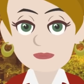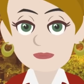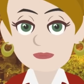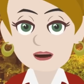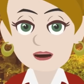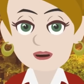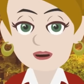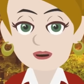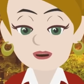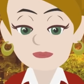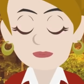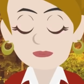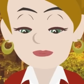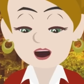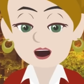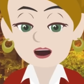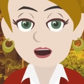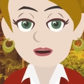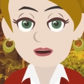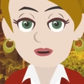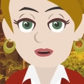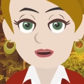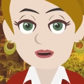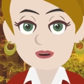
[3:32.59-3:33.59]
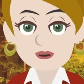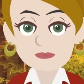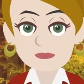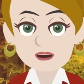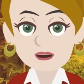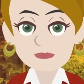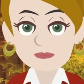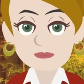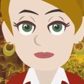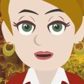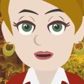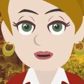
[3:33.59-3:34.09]
Things are always
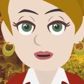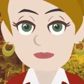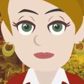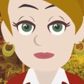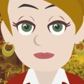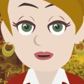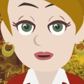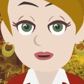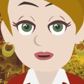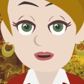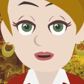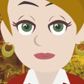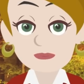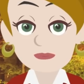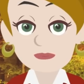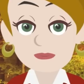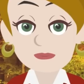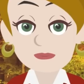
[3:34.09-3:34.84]
working out for you.